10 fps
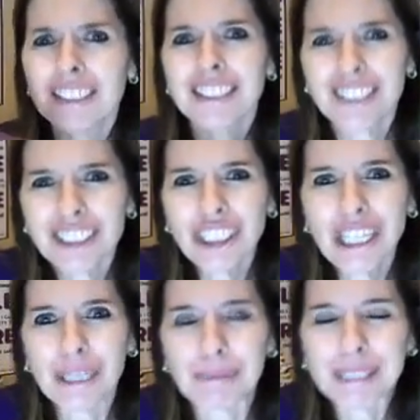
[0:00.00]
Good
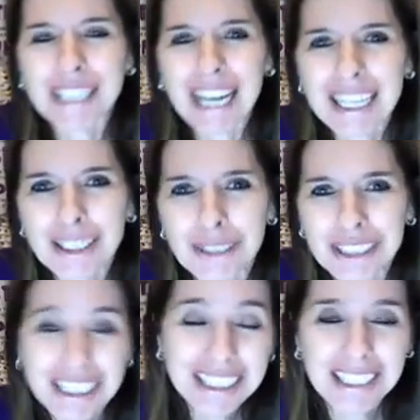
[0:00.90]
job. I noticed
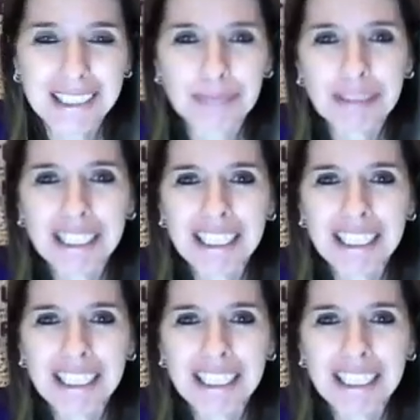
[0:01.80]
this time